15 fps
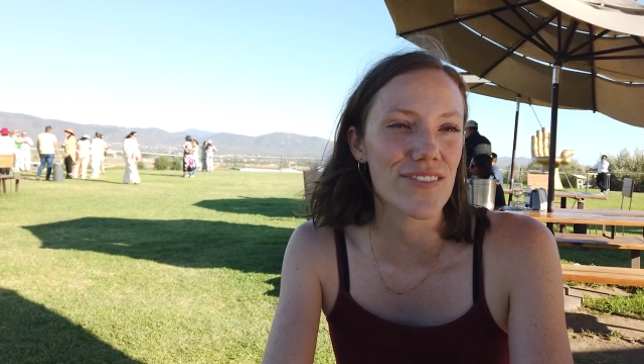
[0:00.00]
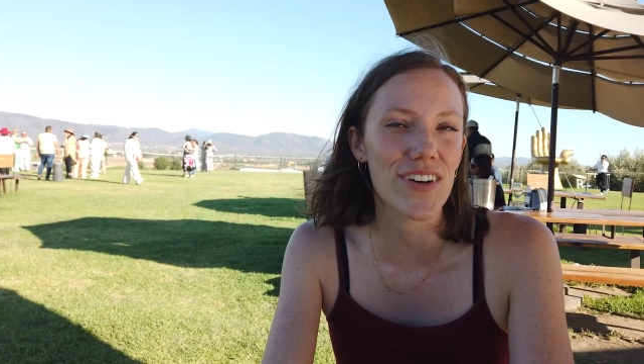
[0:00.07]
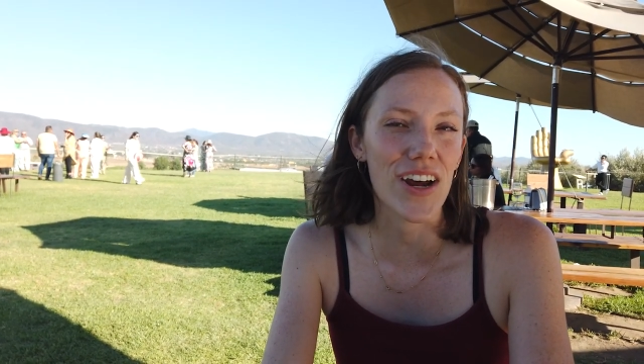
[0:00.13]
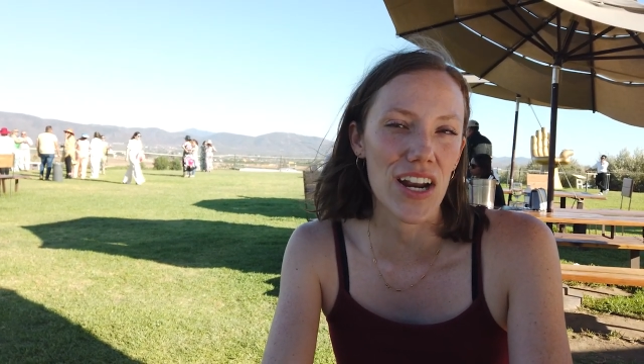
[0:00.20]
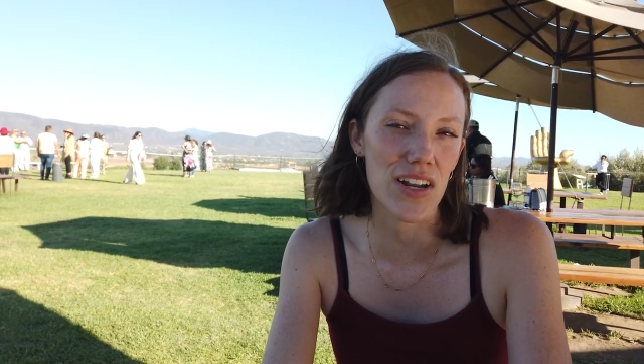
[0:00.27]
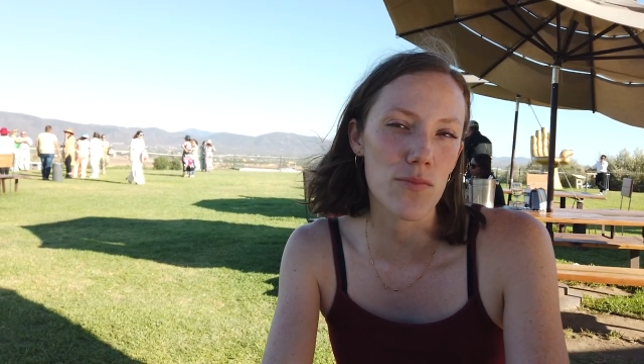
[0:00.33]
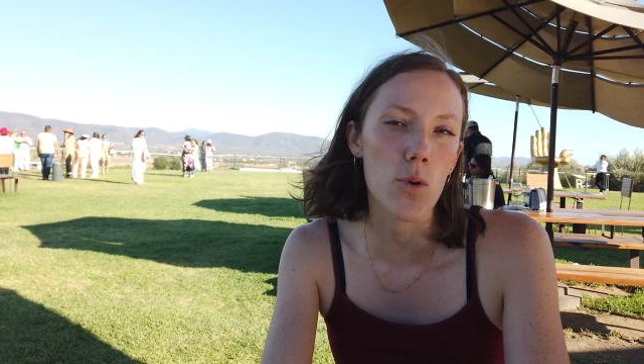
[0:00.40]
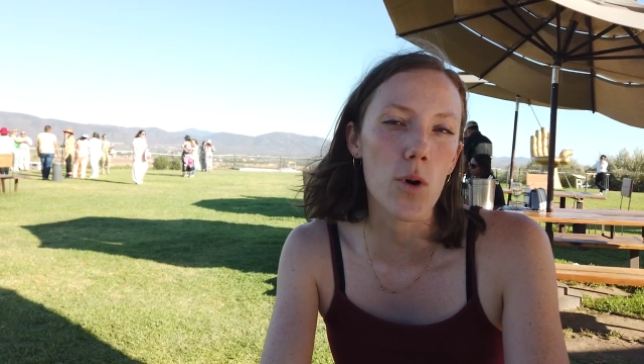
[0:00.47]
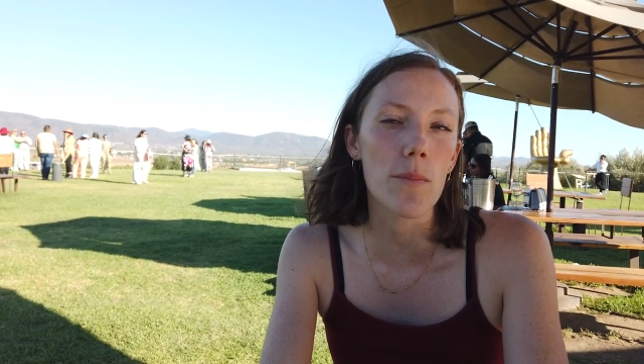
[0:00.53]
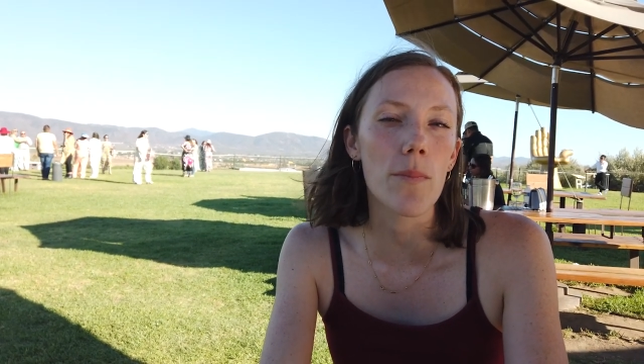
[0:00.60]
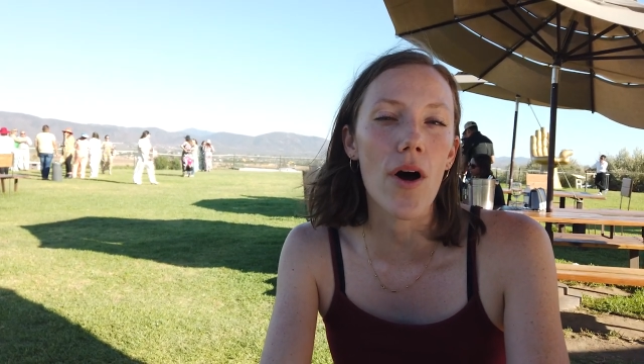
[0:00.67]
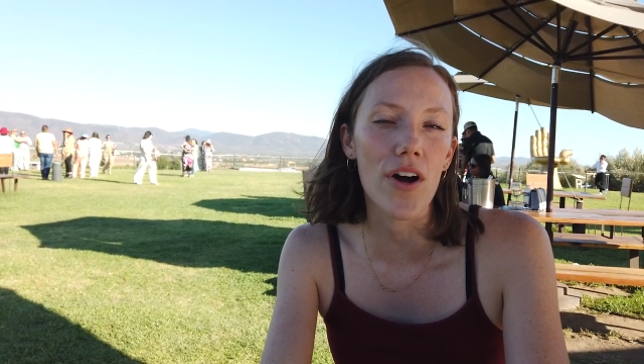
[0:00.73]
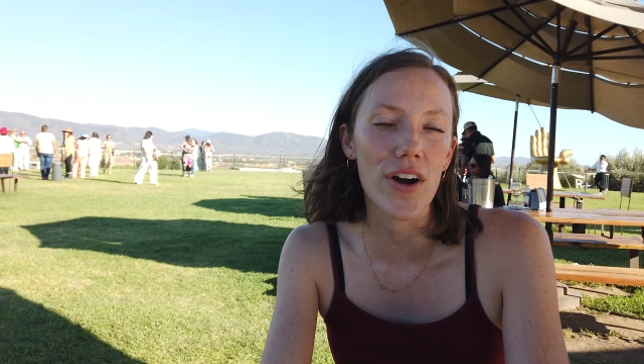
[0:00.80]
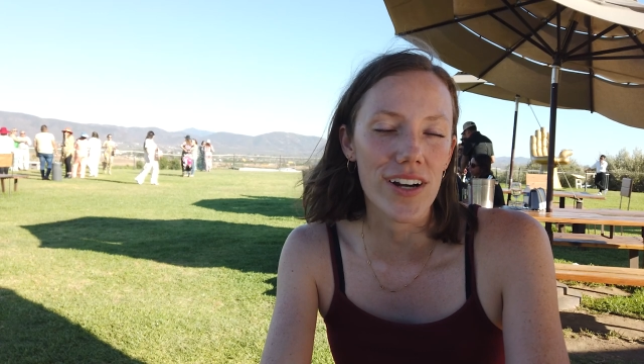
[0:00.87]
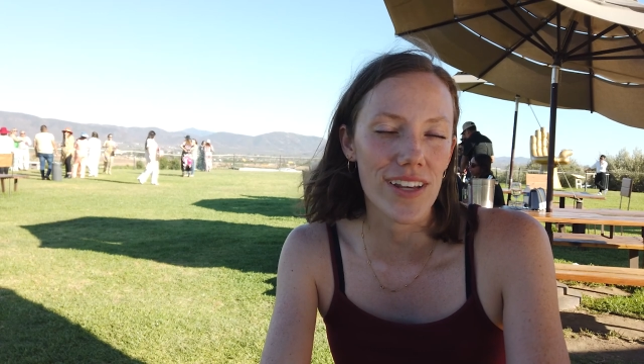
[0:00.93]
kind of more
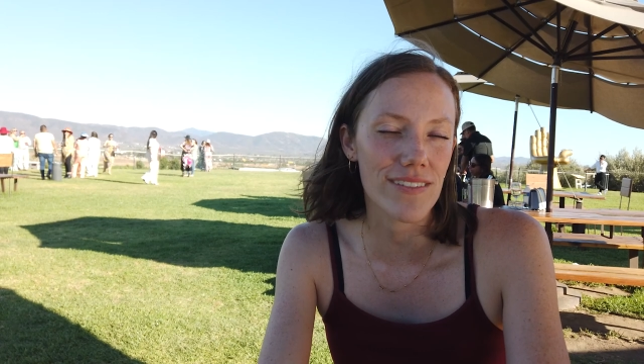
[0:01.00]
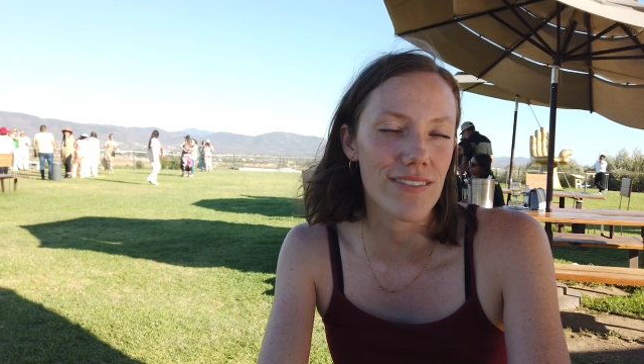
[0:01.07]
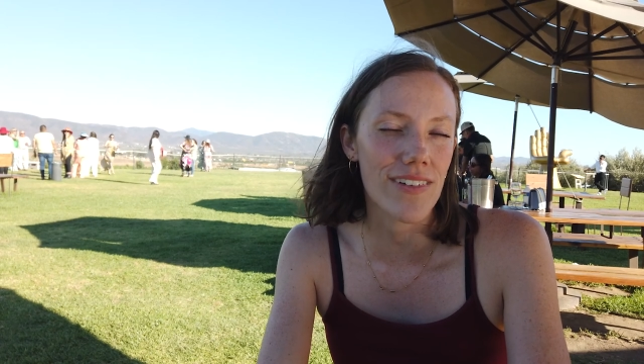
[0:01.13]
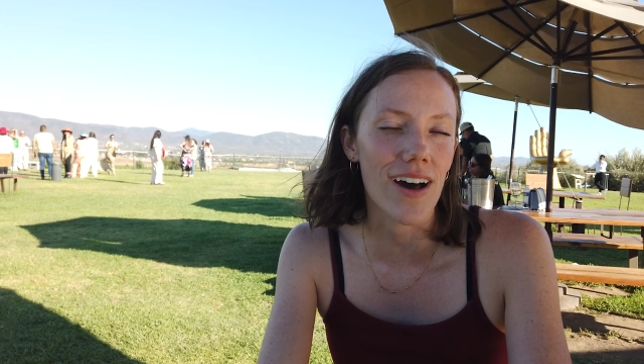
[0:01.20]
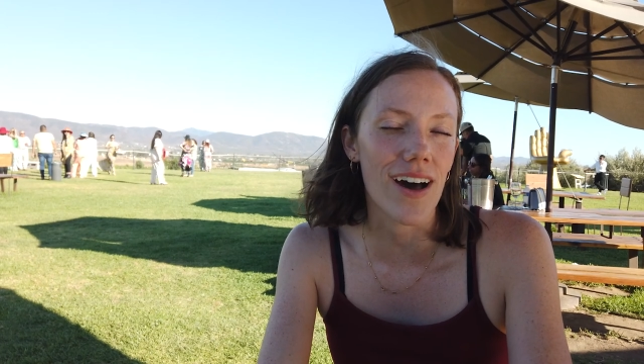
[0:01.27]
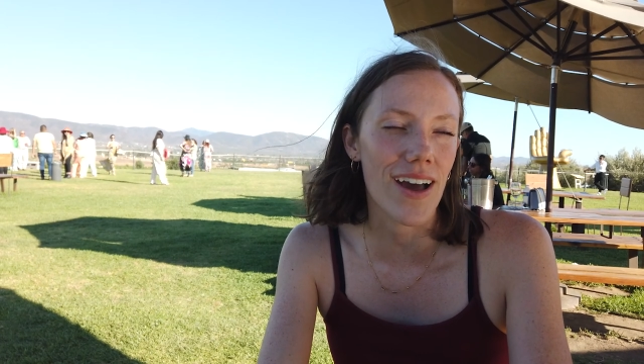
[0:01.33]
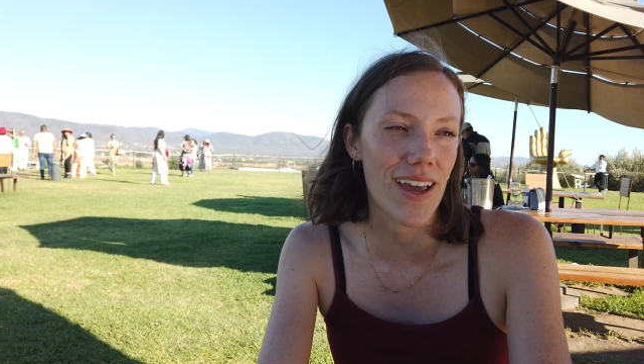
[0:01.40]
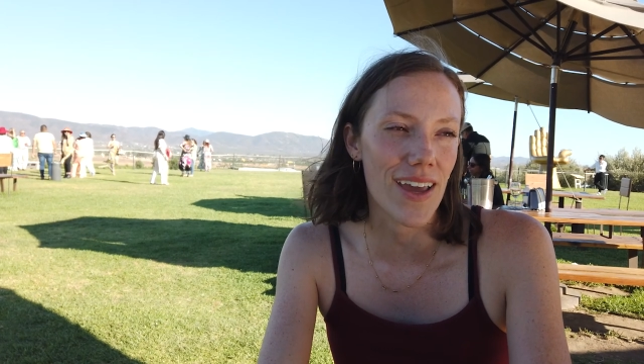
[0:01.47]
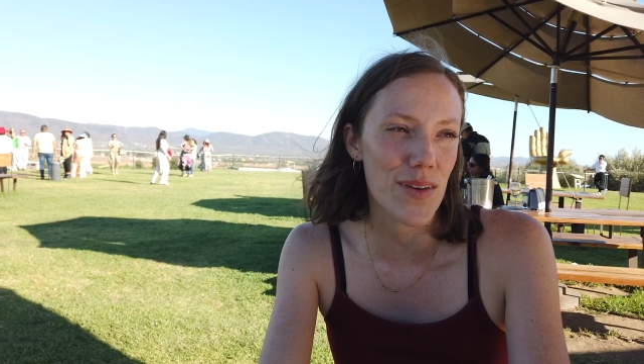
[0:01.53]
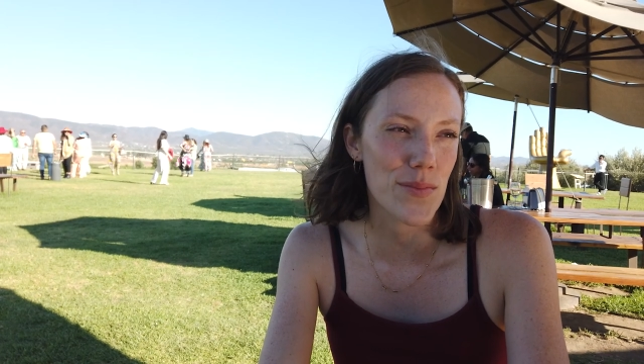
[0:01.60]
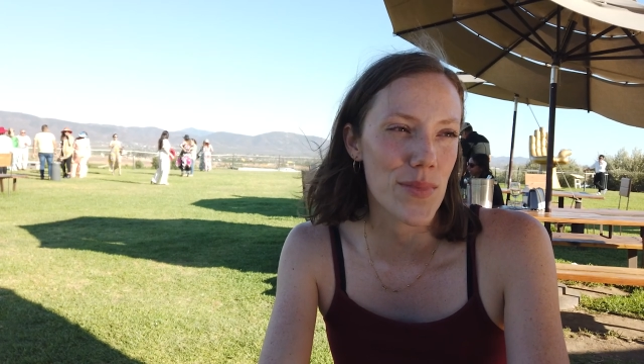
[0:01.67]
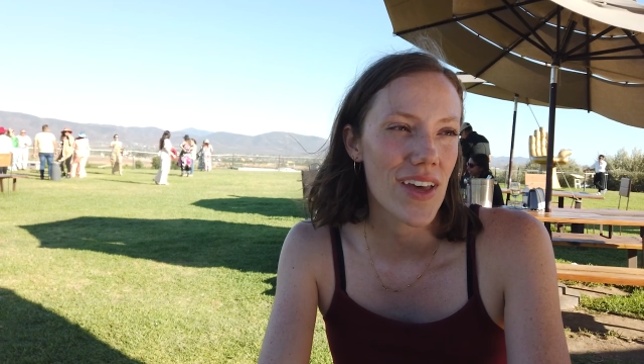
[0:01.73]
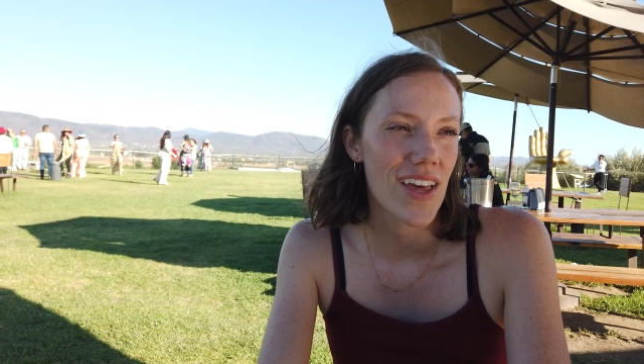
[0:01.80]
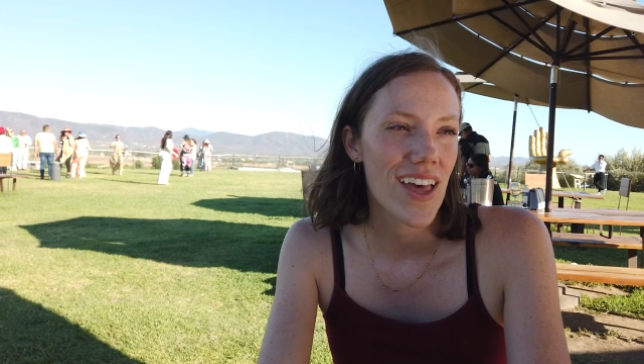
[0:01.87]
party vibe.